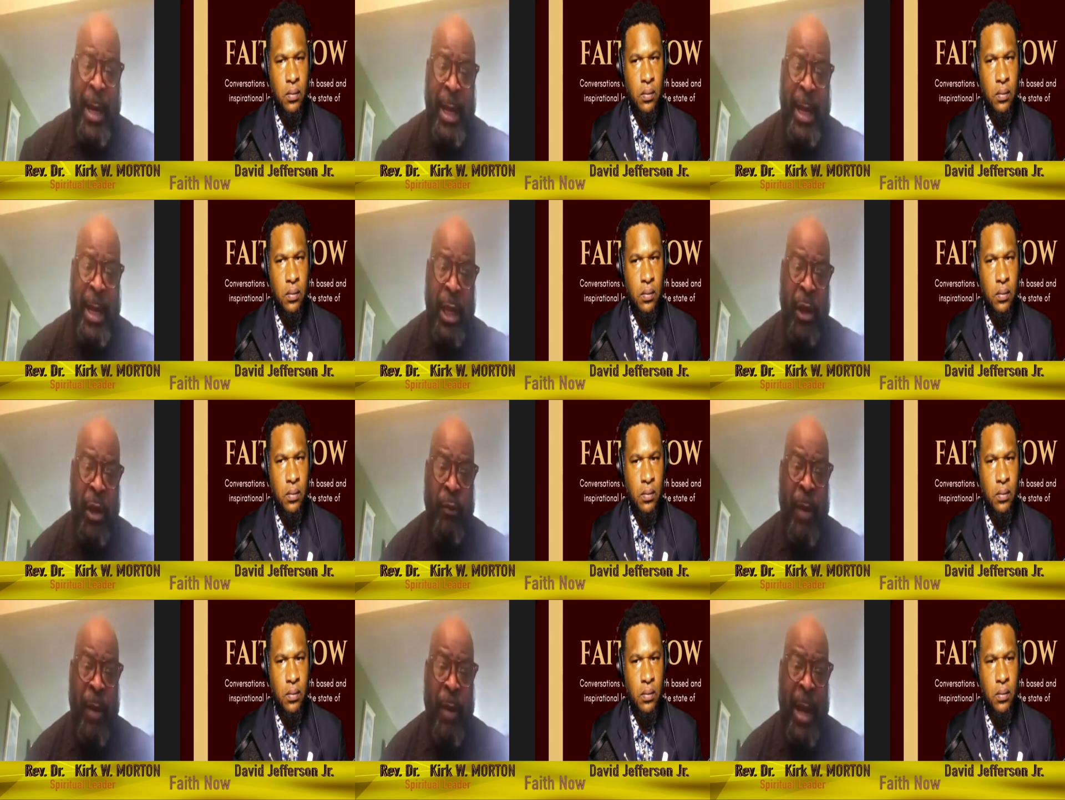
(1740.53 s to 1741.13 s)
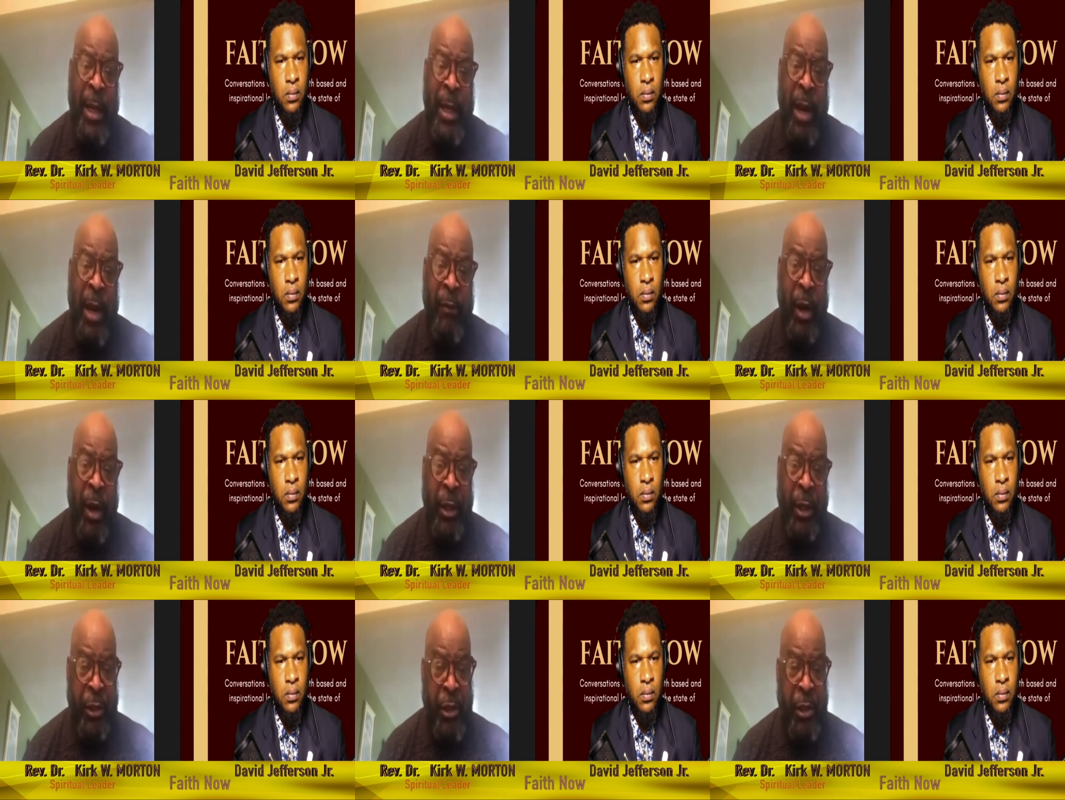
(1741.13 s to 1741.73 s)
Speaker 1: in the right
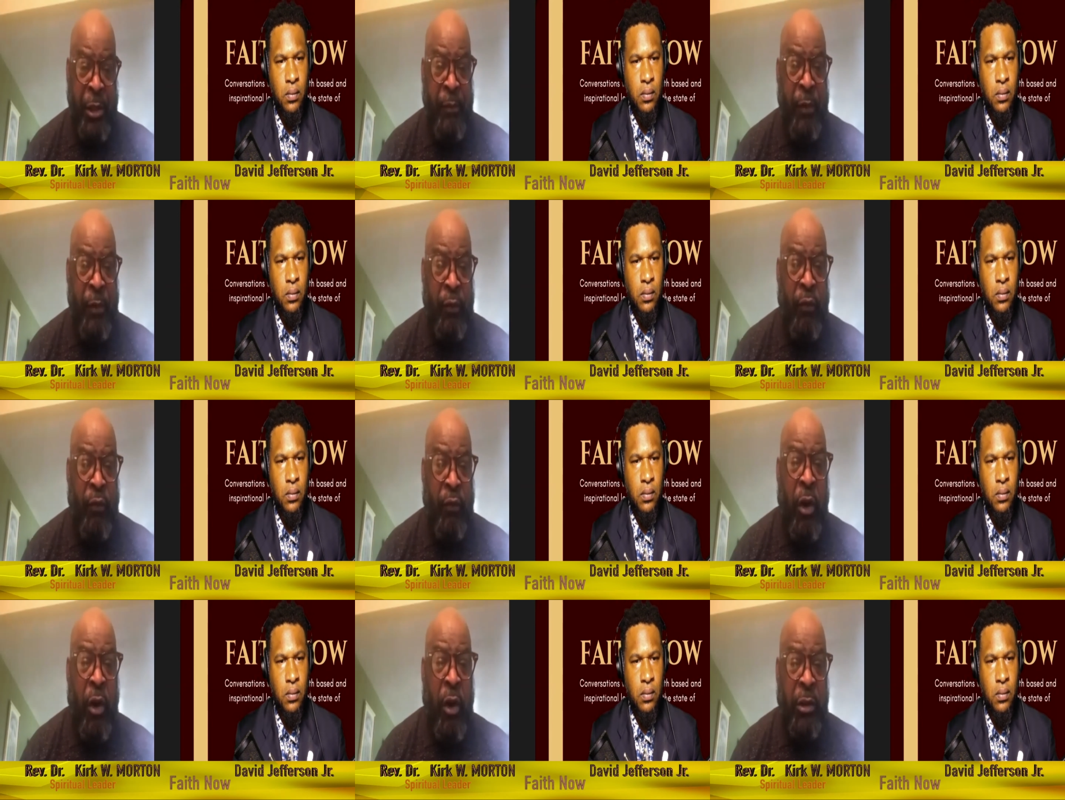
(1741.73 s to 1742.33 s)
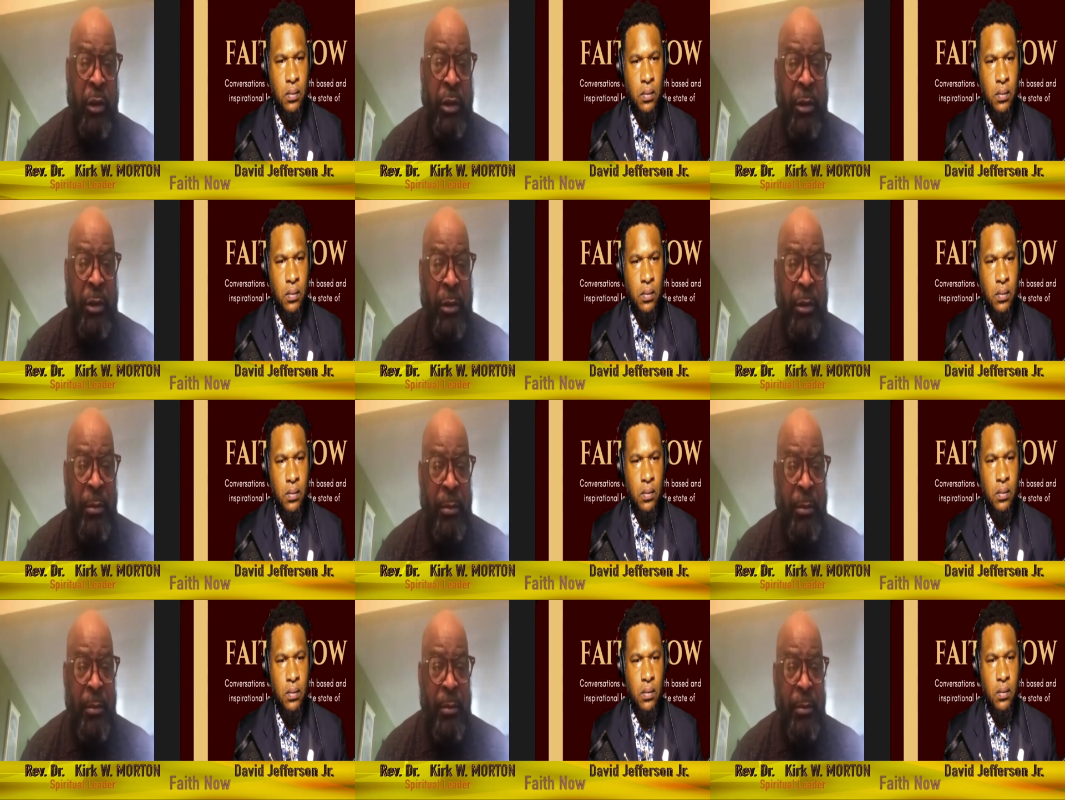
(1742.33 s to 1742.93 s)
direction of the cross.
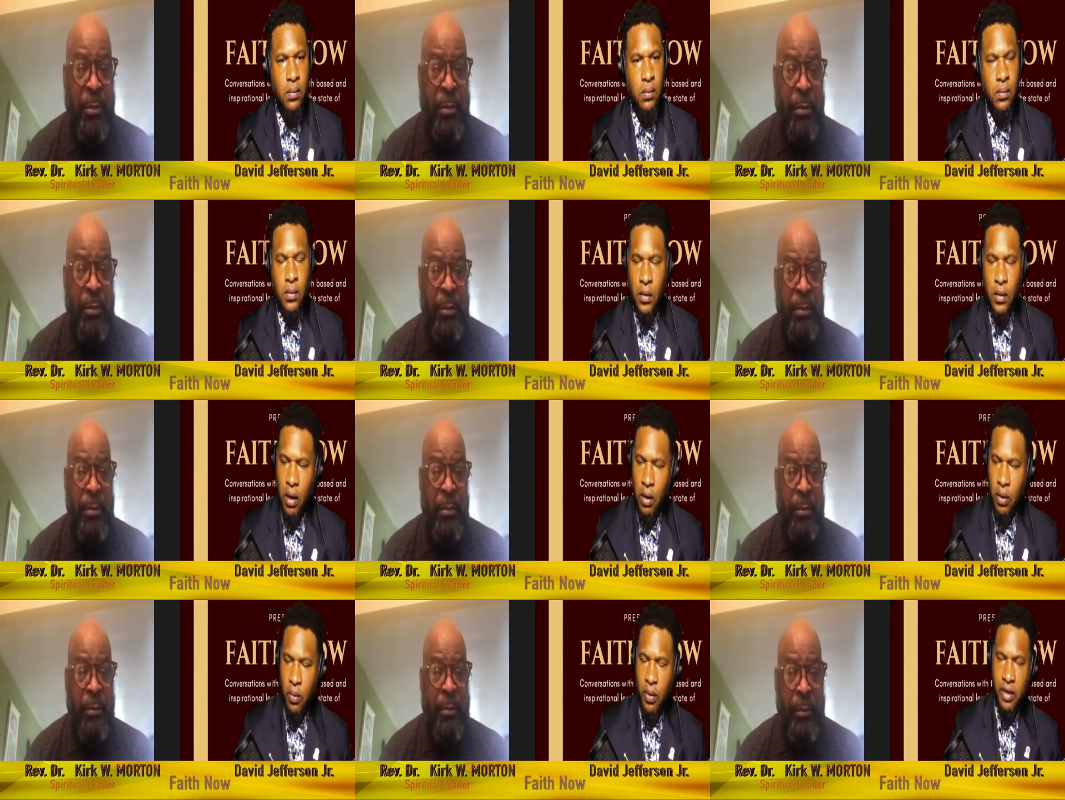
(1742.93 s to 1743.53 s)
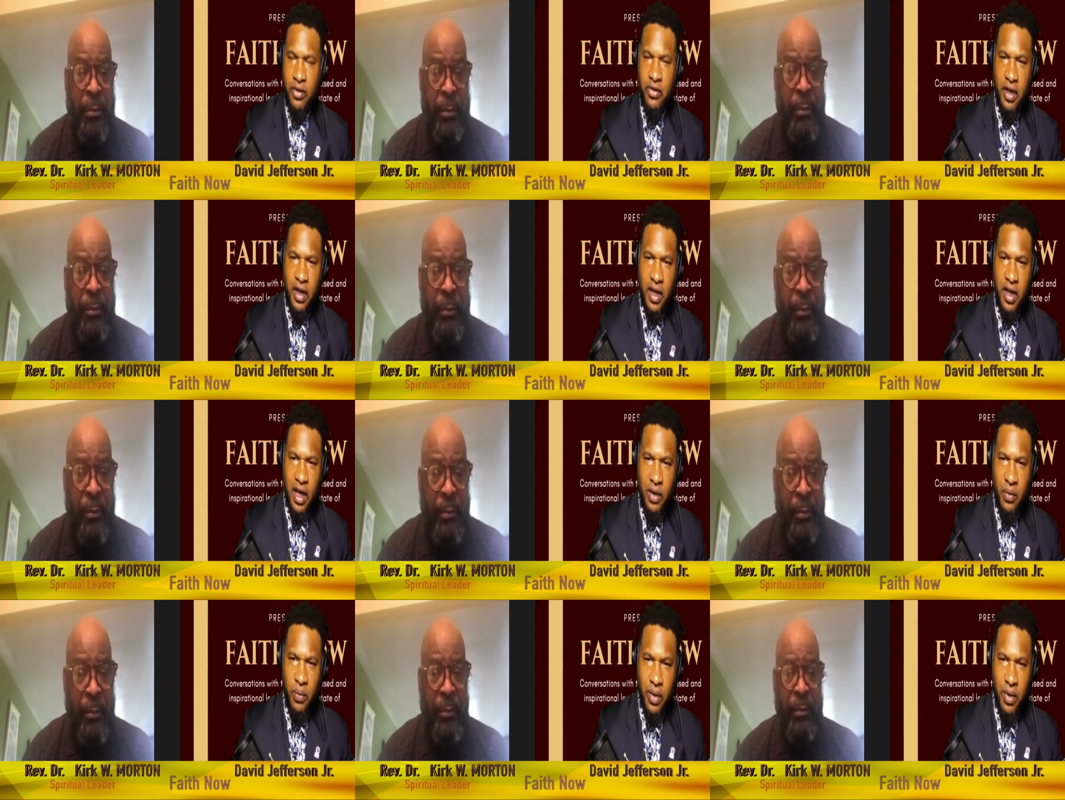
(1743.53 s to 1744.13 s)
Speaker 2: Once
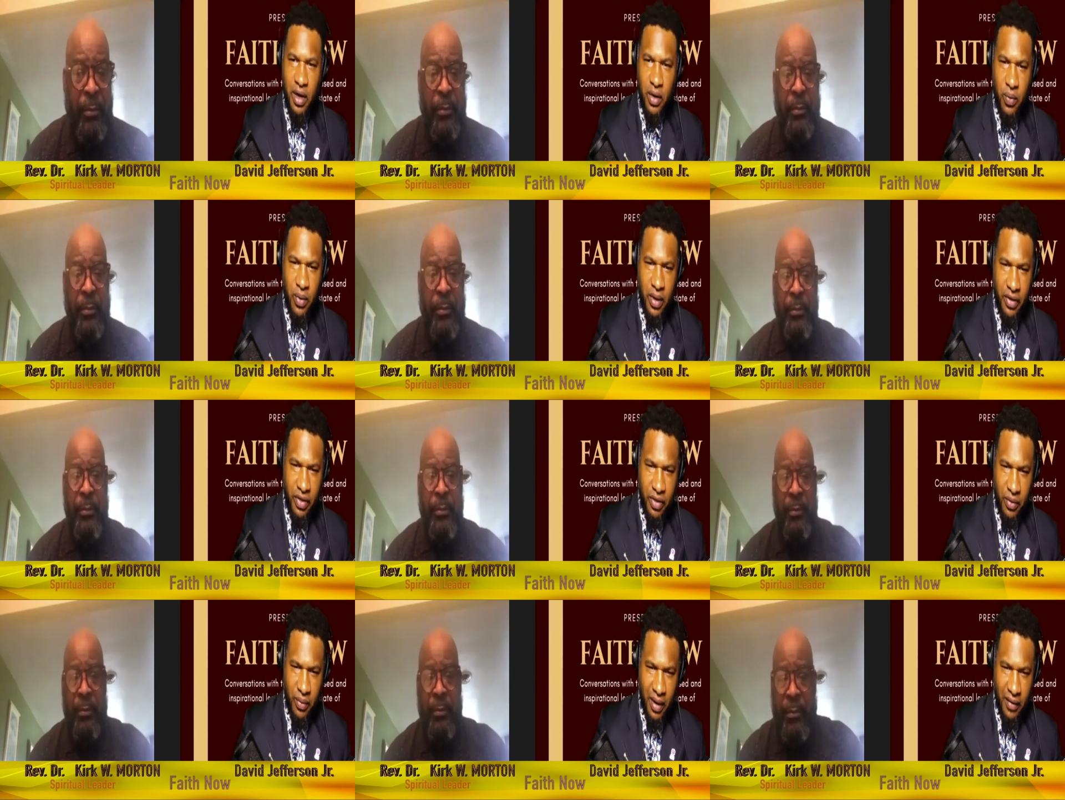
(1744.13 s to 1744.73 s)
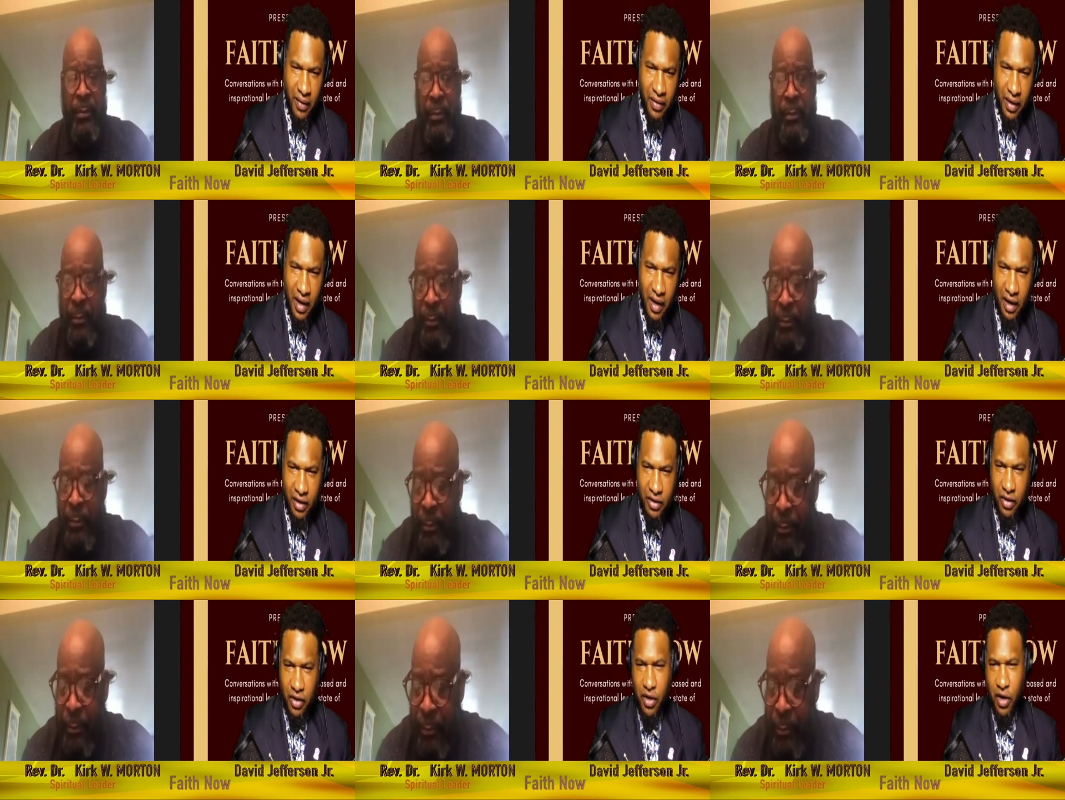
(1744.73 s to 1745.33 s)
again, we are with the Reverend
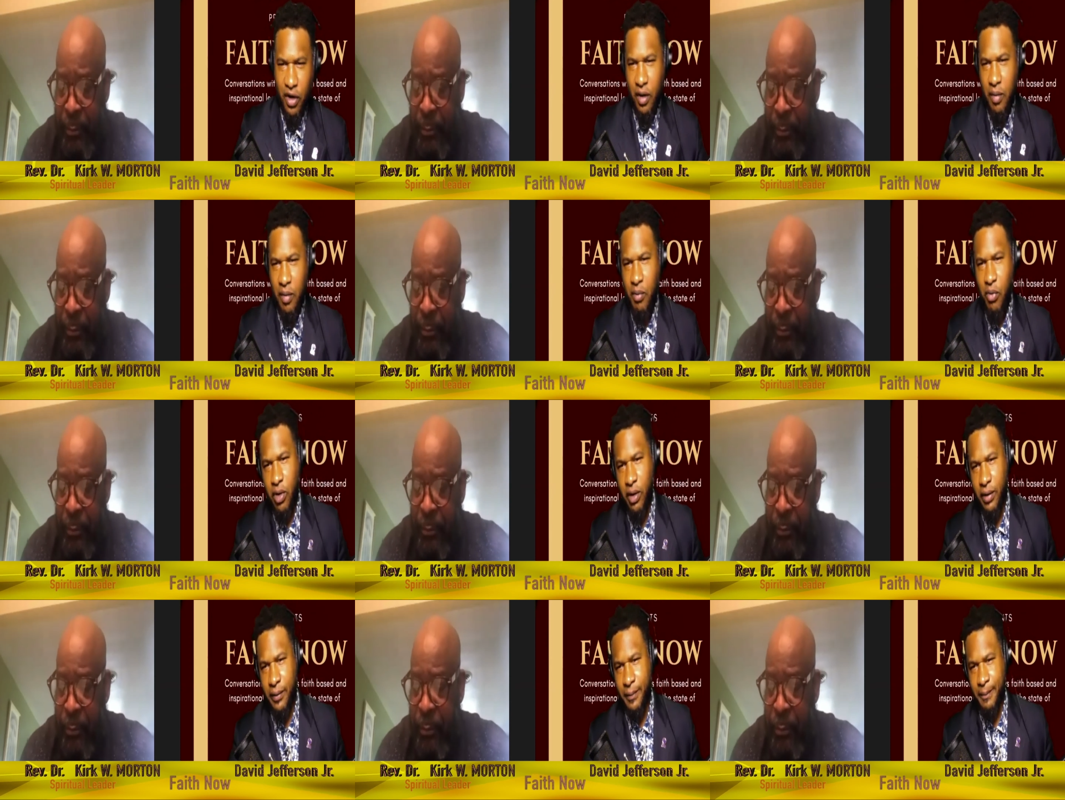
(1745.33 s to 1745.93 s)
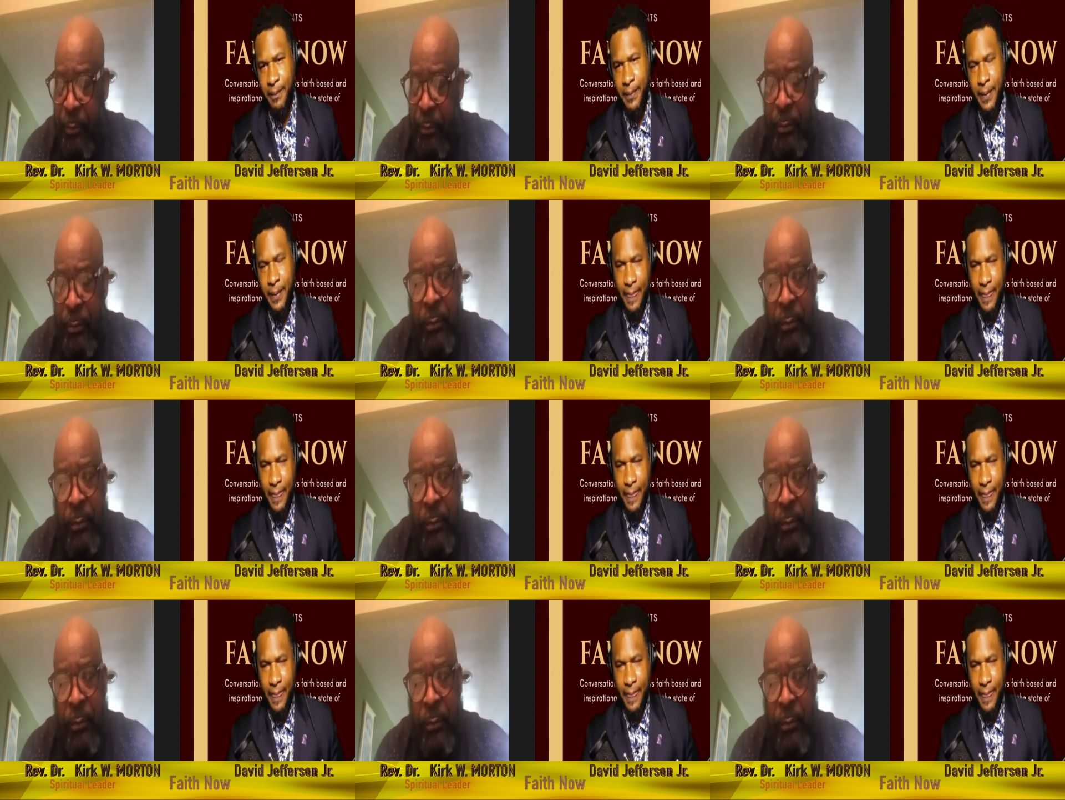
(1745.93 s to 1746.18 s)
Dr. Kirk Morton,